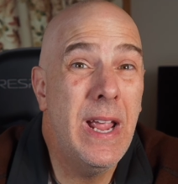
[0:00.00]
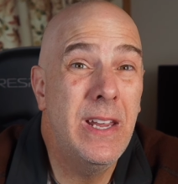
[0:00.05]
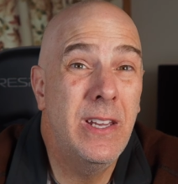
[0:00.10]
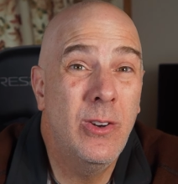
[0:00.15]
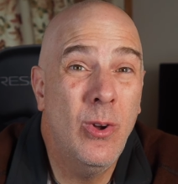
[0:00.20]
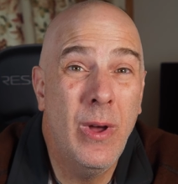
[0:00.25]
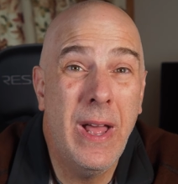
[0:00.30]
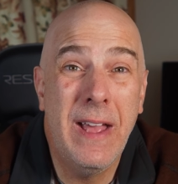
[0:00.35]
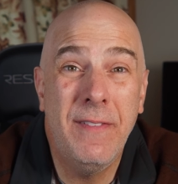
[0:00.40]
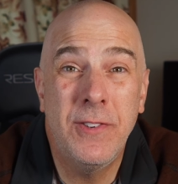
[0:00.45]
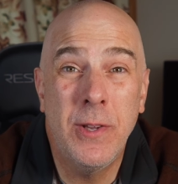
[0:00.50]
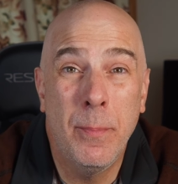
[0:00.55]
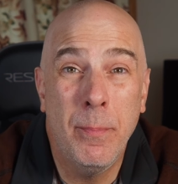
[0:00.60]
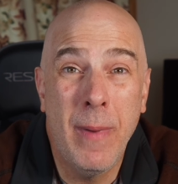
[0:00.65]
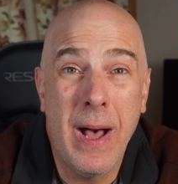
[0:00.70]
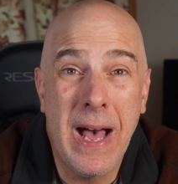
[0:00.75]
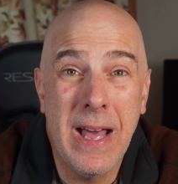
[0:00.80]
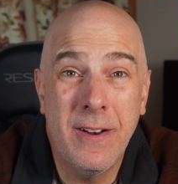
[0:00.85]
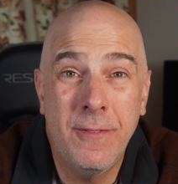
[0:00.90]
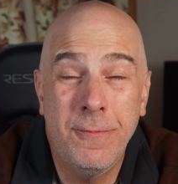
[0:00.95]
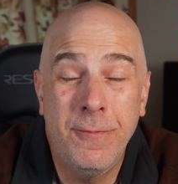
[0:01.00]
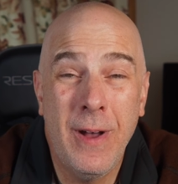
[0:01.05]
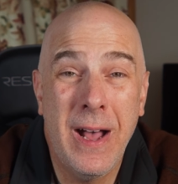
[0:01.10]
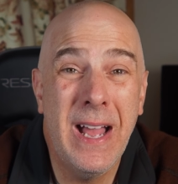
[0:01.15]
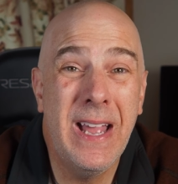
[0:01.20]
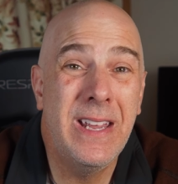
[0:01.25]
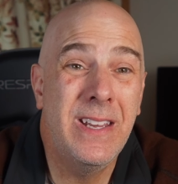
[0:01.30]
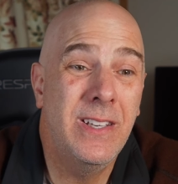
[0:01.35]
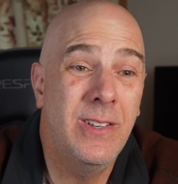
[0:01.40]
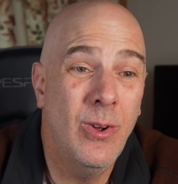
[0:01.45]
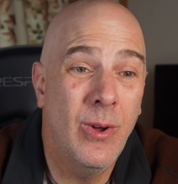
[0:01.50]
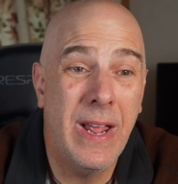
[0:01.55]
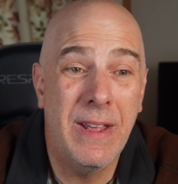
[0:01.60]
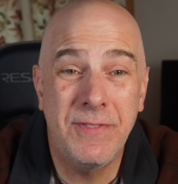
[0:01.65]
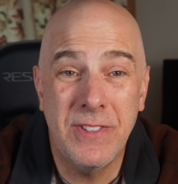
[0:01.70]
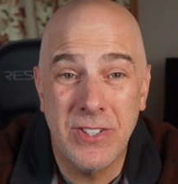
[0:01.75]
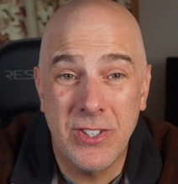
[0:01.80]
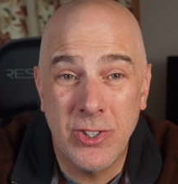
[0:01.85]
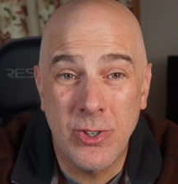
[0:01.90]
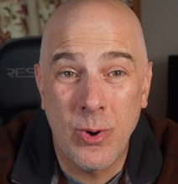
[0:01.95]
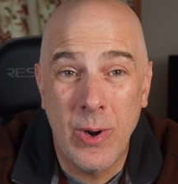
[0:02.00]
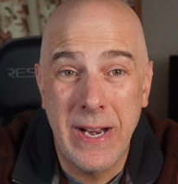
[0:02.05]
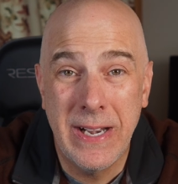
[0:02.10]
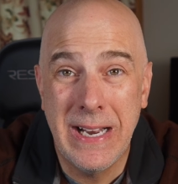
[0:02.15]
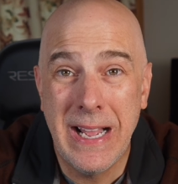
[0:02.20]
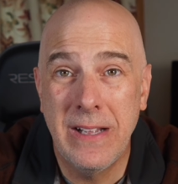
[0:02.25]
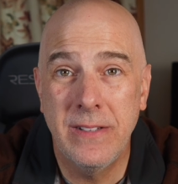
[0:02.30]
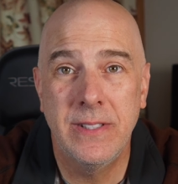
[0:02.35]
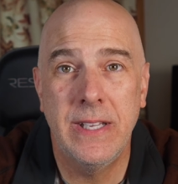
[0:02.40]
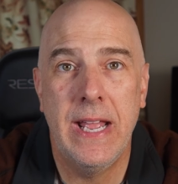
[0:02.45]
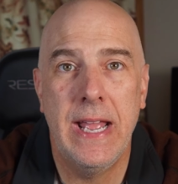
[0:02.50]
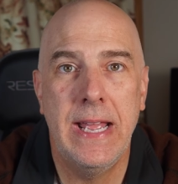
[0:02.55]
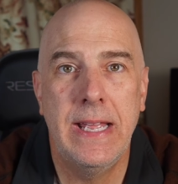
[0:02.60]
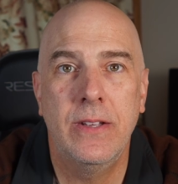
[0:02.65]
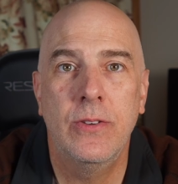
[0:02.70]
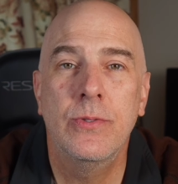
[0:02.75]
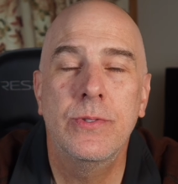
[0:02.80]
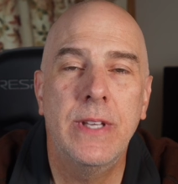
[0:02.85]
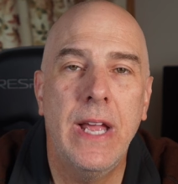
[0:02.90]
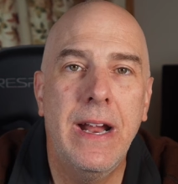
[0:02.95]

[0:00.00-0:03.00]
You don't have to modify it. You don't have to straighten out the angles.